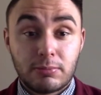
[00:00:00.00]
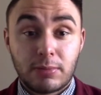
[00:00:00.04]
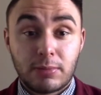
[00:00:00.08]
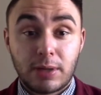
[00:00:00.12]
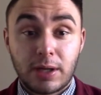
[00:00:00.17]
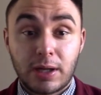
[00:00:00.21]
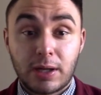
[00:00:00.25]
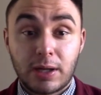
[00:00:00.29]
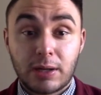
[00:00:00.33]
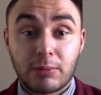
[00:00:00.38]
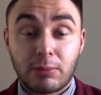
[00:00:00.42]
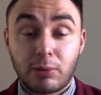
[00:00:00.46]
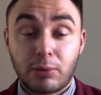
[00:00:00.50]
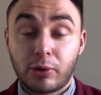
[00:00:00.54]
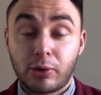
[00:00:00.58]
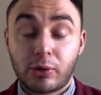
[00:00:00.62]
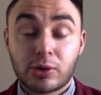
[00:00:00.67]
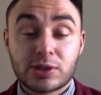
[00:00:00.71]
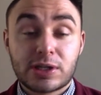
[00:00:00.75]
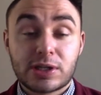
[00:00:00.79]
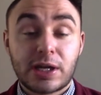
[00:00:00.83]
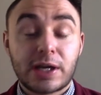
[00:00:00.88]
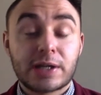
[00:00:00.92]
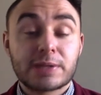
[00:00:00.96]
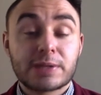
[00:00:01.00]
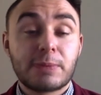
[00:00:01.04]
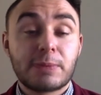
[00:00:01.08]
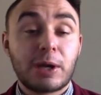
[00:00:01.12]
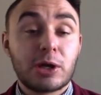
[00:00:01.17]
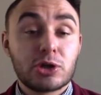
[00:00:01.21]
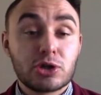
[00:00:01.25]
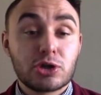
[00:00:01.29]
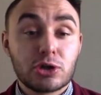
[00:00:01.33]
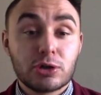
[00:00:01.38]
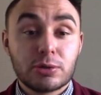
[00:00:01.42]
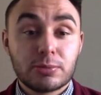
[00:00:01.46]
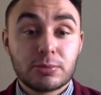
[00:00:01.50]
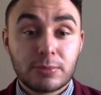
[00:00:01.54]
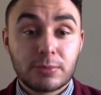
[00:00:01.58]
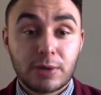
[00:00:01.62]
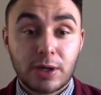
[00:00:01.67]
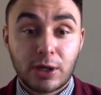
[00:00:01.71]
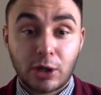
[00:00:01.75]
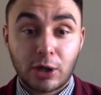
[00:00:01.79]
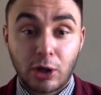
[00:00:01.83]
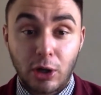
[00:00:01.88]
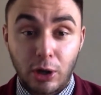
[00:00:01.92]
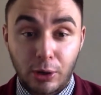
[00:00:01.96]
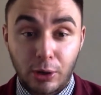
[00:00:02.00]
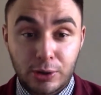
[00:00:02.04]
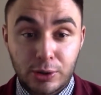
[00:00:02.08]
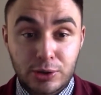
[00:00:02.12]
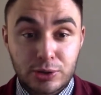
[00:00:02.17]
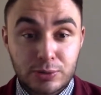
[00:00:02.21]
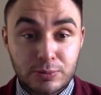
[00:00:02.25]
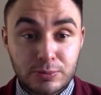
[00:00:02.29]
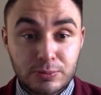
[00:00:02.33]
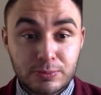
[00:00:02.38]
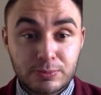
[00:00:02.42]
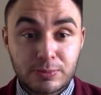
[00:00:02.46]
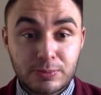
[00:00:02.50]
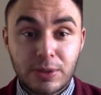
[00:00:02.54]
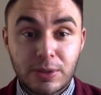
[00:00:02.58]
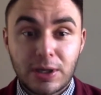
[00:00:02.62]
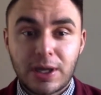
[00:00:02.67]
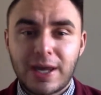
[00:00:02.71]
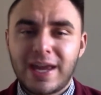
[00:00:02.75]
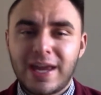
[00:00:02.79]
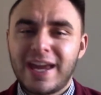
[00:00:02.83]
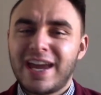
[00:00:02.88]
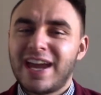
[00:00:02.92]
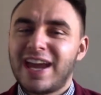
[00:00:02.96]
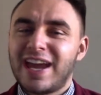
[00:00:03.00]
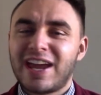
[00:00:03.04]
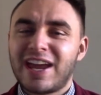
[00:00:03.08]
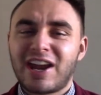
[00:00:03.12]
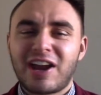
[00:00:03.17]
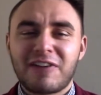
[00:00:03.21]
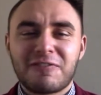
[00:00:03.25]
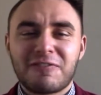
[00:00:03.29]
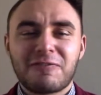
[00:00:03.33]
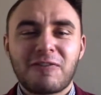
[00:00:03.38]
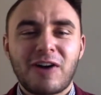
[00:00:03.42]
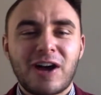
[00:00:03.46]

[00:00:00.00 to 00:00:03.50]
and political science major in college. And I